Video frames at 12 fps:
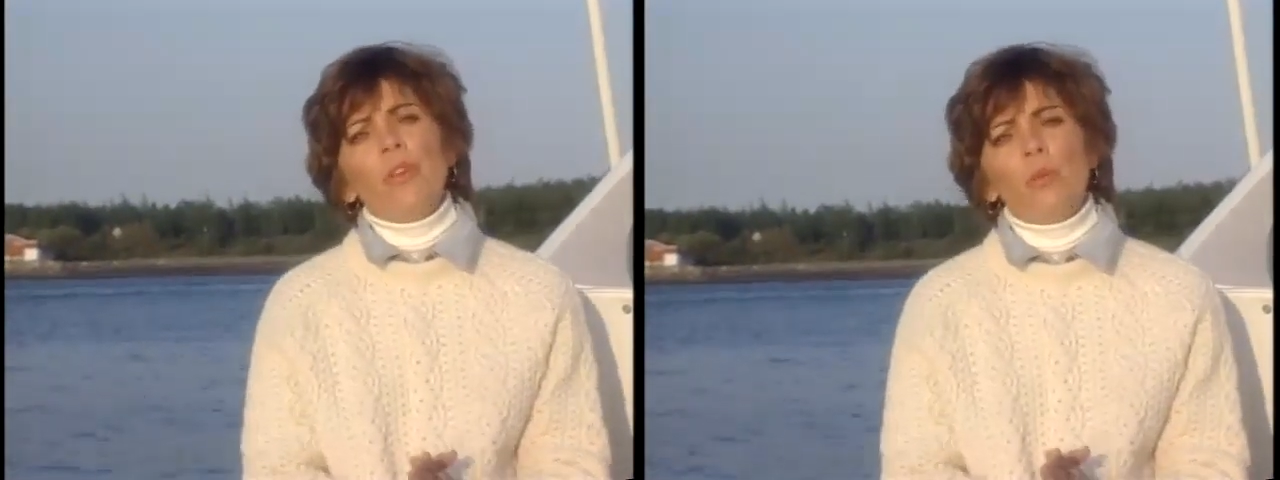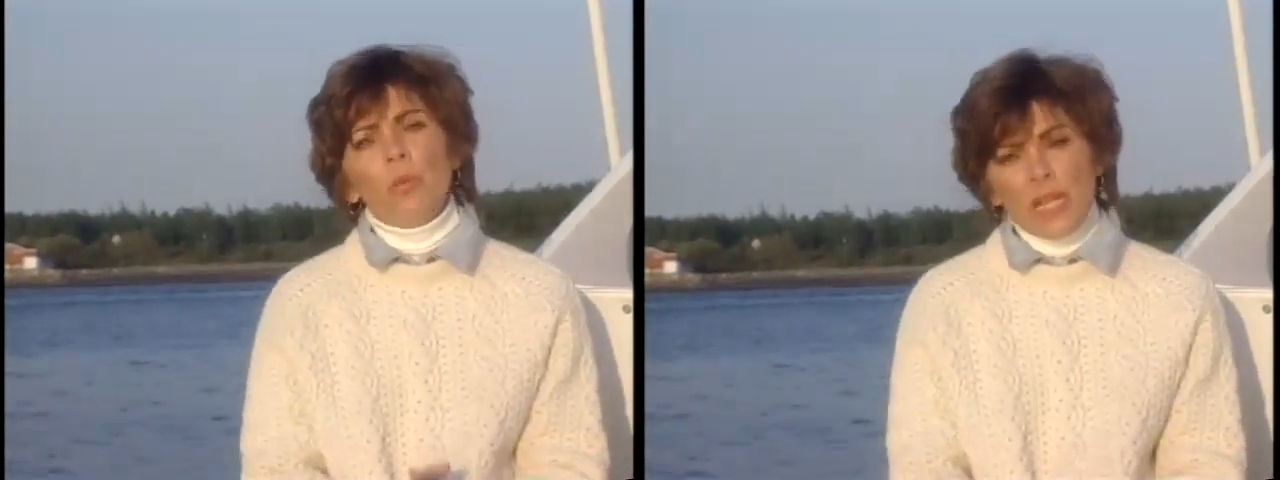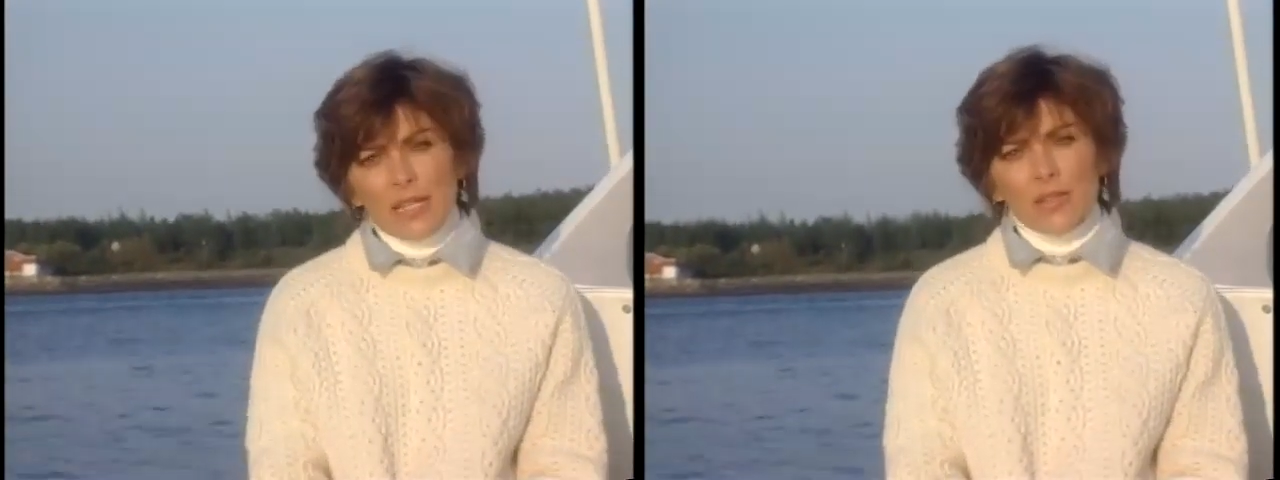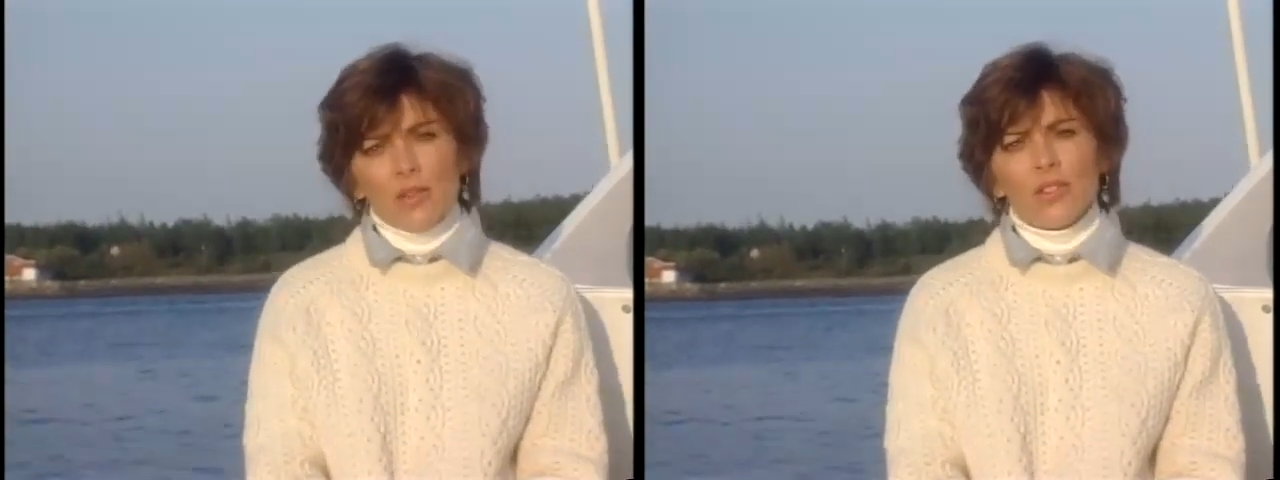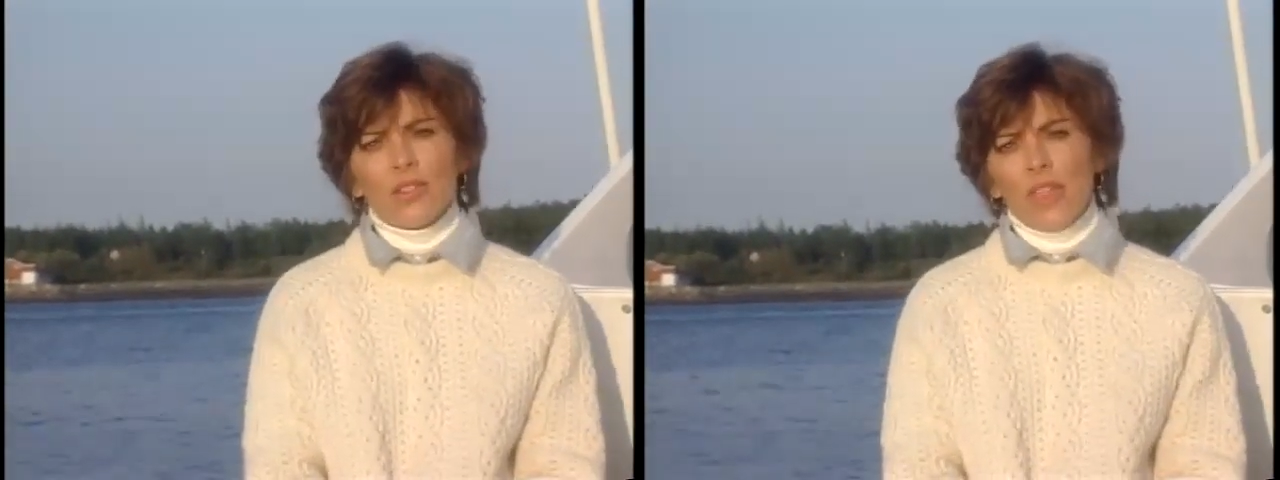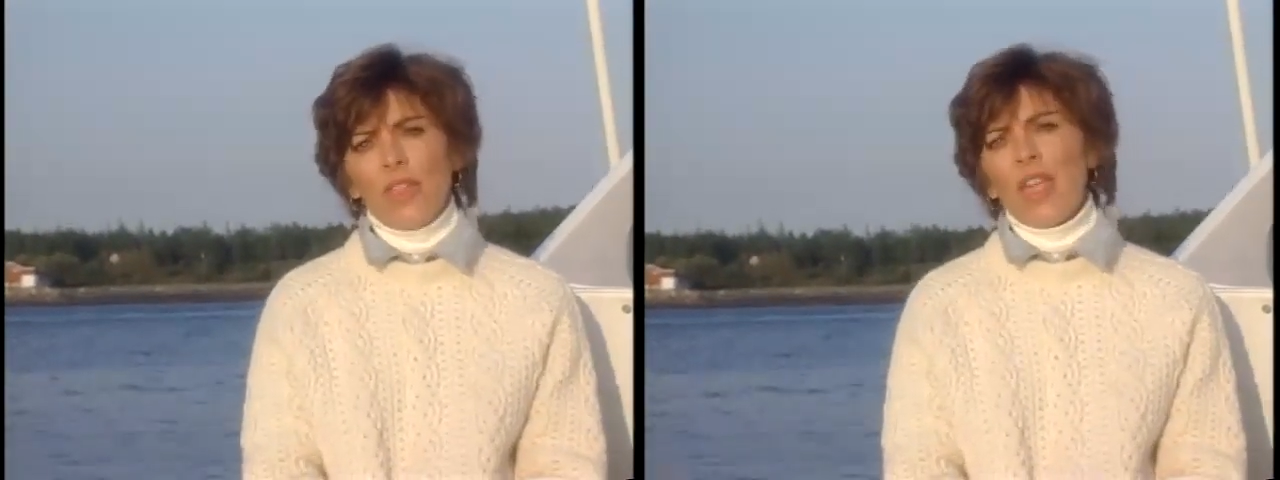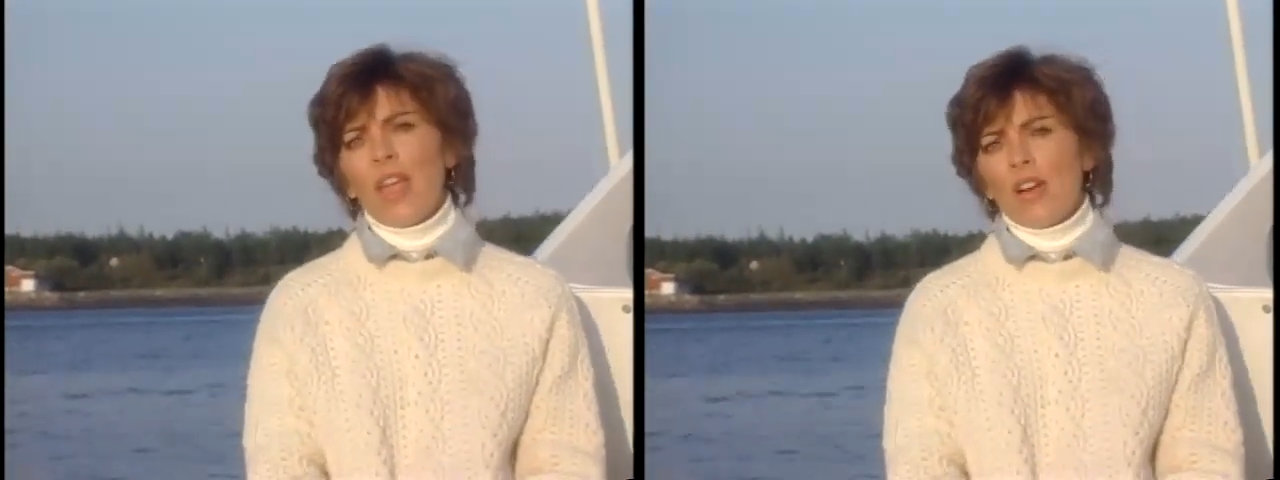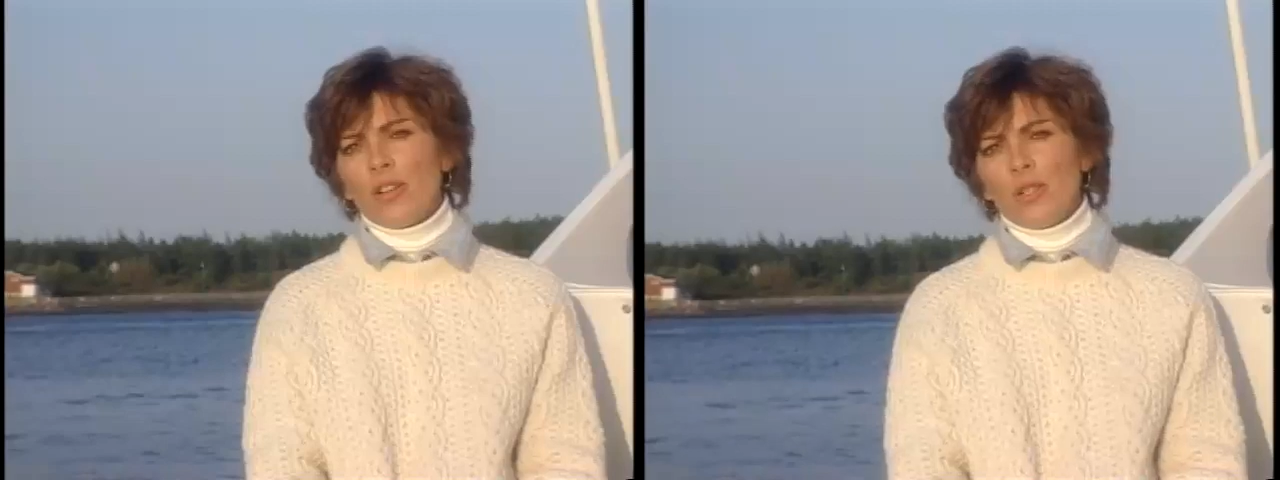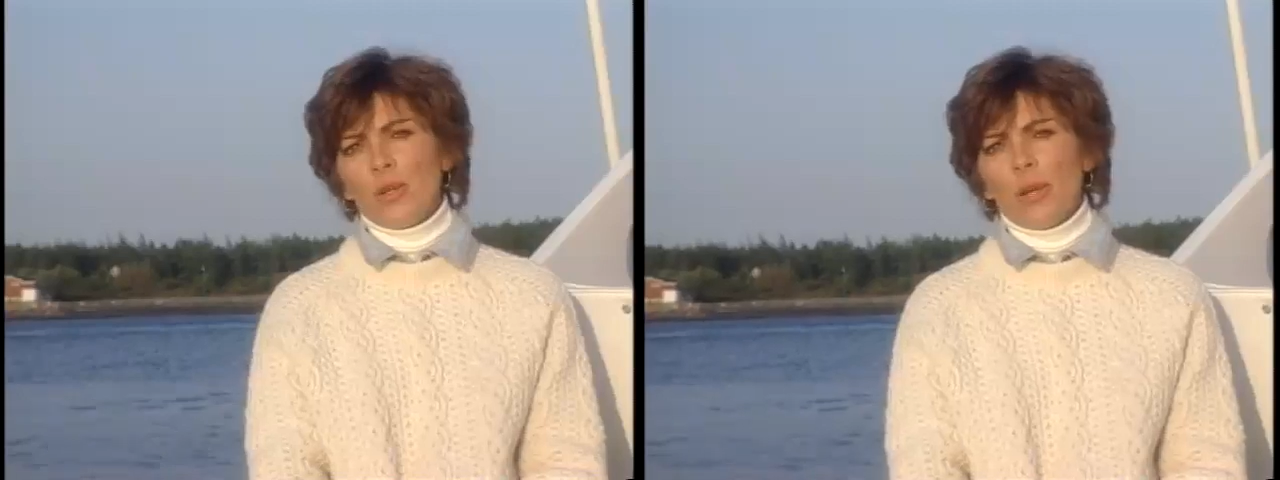the research that they
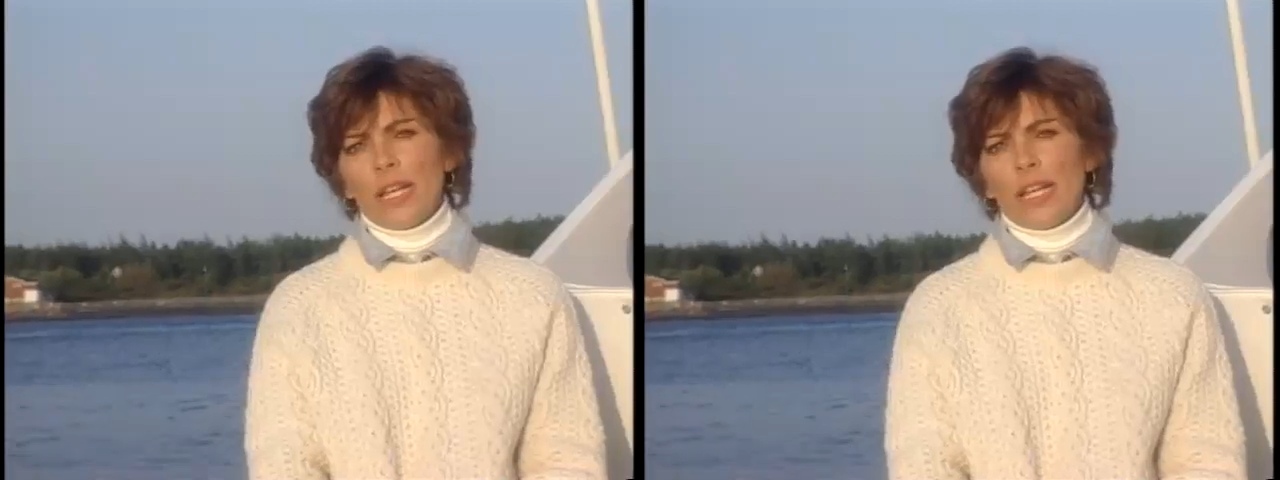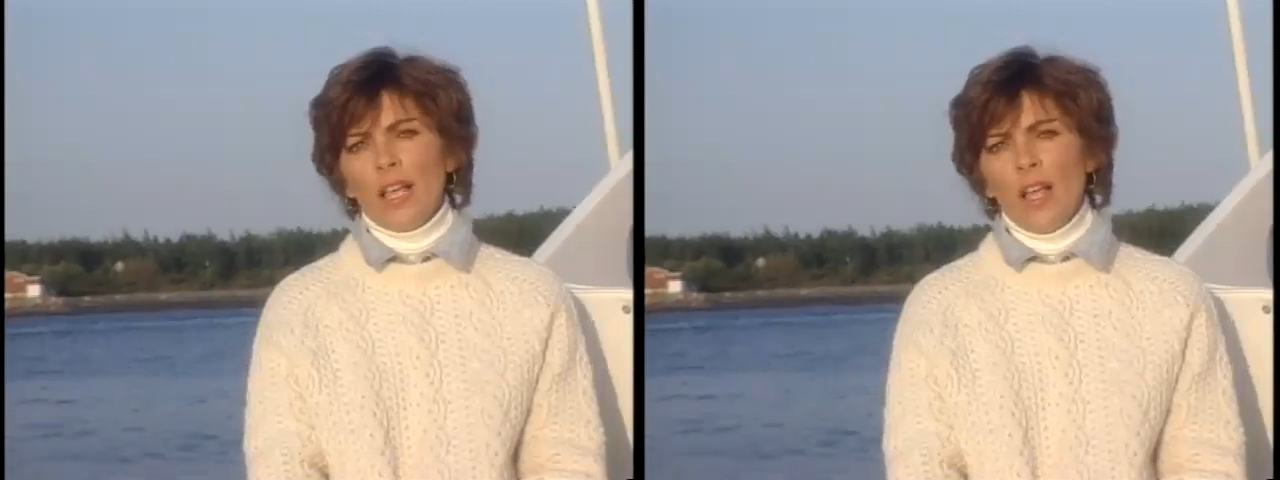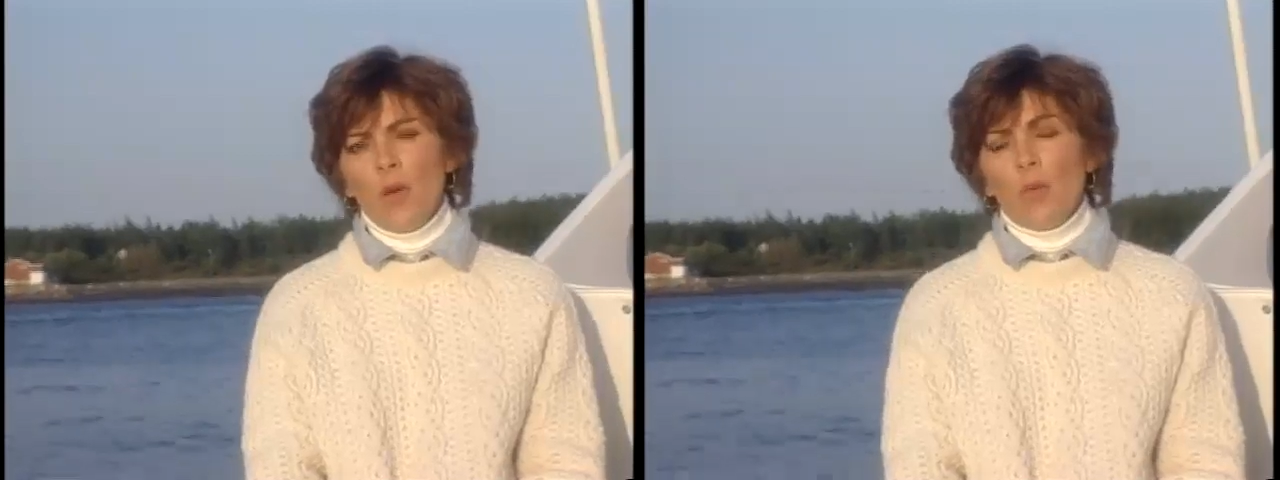are doing